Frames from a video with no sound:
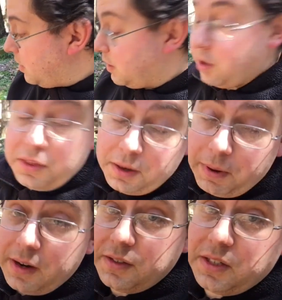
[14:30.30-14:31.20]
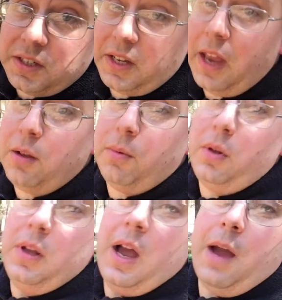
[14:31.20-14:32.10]
the other thing about it is it's scalable.
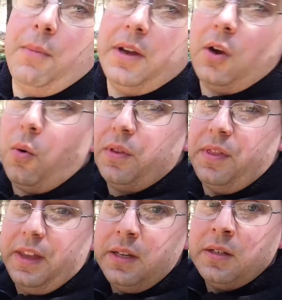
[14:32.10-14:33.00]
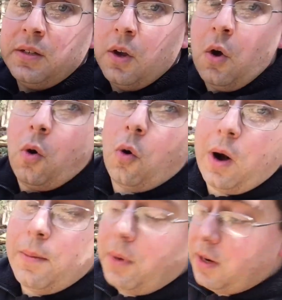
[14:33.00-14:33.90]
I might go with this, or
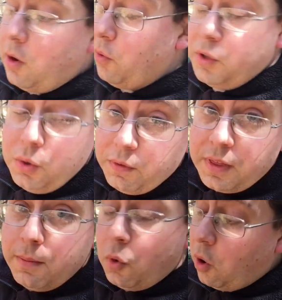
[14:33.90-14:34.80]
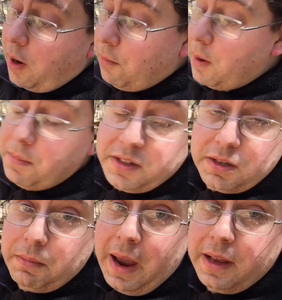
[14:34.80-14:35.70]
I might go 2 of them, or I might mix
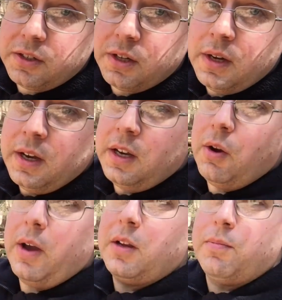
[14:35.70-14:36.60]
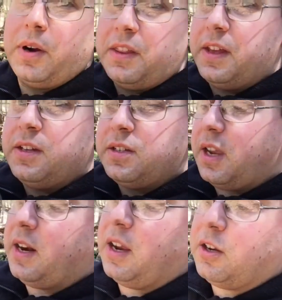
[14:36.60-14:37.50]
and match. You know, I could bring this,
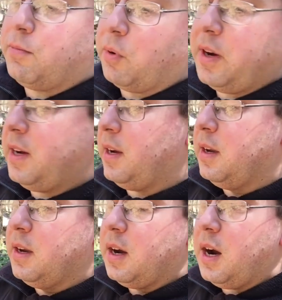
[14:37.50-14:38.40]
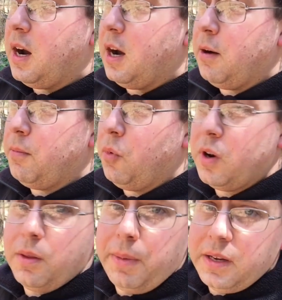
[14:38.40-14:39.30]
and I could bring
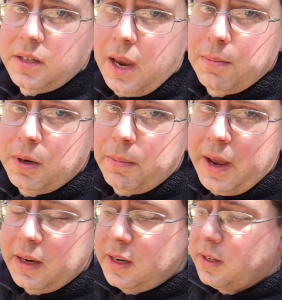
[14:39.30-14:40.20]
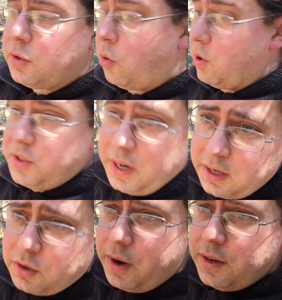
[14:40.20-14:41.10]
one of the base camp in a bag kits, or a
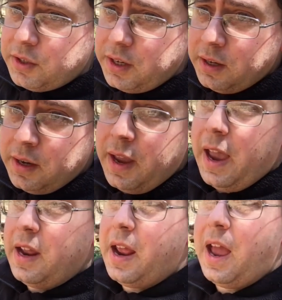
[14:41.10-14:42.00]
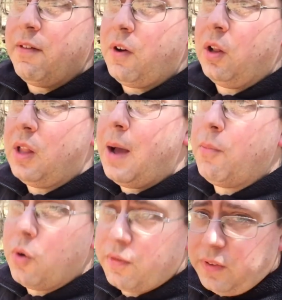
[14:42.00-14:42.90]
second Trangia, and have a lot
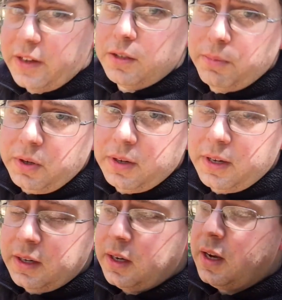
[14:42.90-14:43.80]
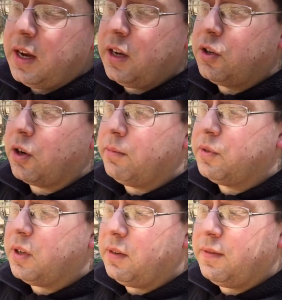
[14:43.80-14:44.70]
more flexibility in
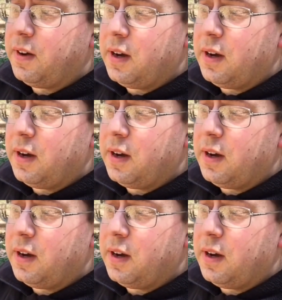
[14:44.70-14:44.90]
terms of